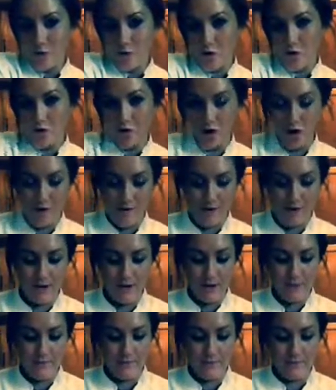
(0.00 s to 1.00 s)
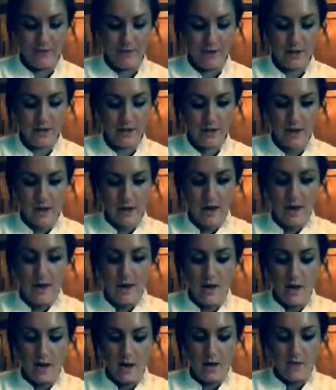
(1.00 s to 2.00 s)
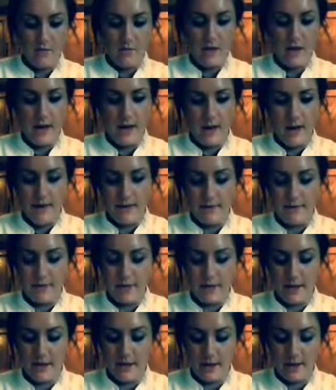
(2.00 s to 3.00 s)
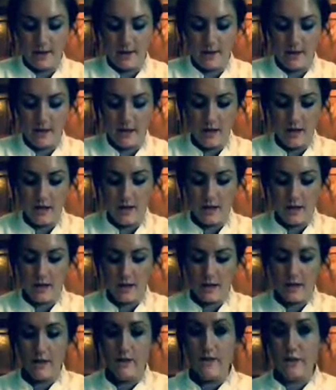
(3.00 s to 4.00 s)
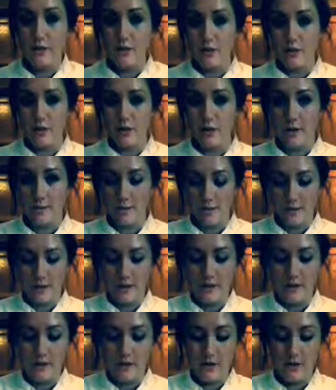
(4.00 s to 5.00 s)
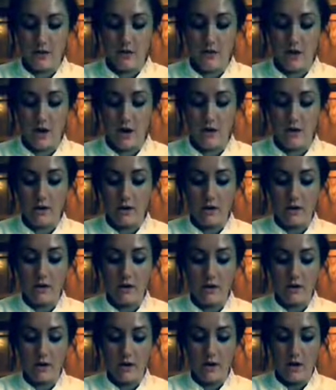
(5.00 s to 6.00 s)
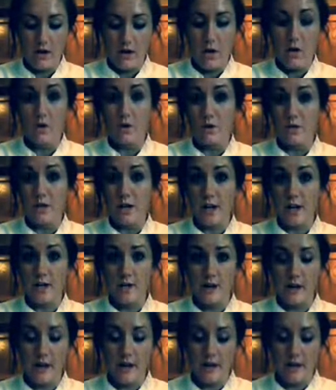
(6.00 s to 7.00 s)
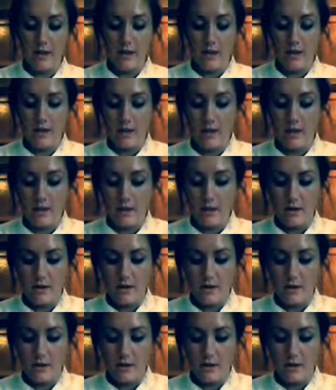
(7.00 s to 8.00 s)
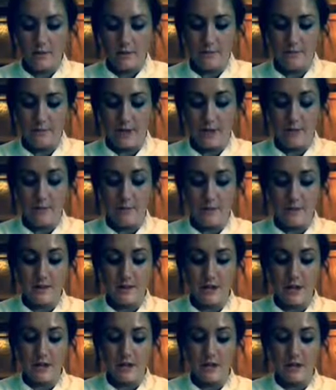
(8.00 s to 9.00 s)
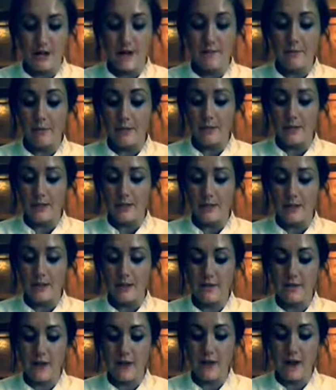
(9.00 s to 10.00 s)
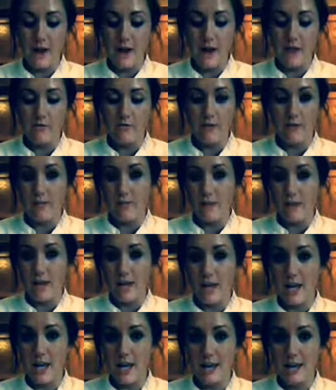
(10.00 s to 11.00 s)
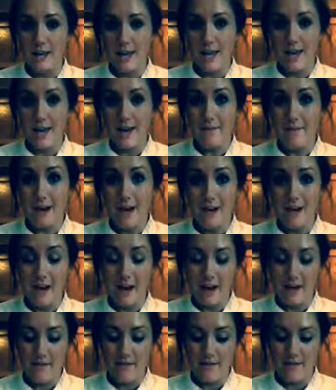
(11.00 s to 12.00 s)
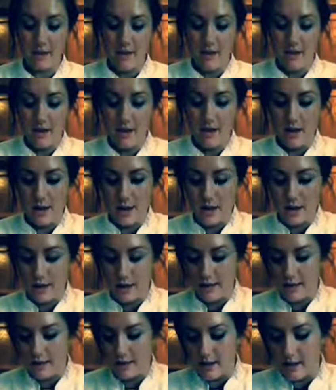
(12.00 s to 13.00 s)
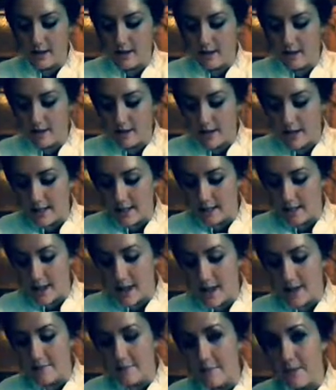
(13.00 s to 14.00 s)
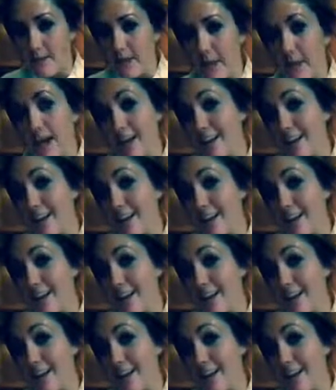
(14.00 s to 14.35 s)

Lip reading: of garbage. We have these even strips, even long horizontal length strips of potatoes. I'm going to even it out with my hand and my knife as a nice guide. And